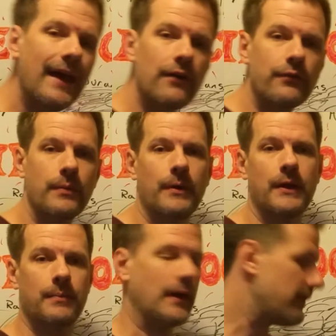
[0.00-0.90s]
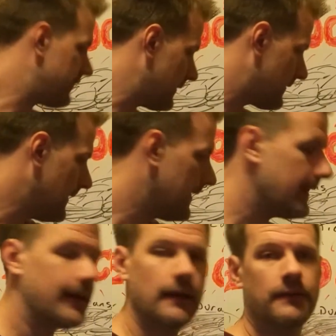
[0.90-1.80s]
Everybody benefits.
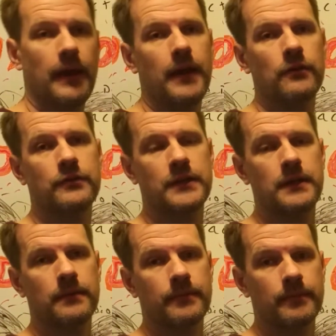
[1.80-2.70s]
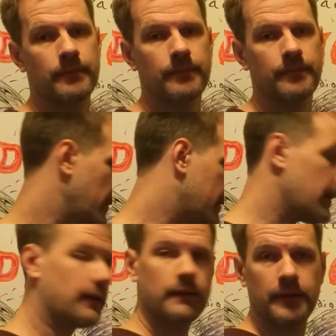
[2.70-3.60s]
He gets energy. We
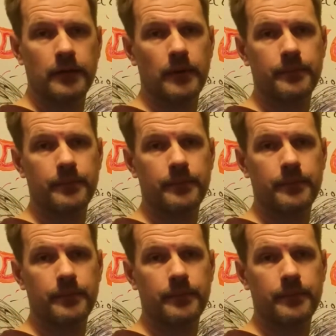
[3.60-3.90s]
get it cleaned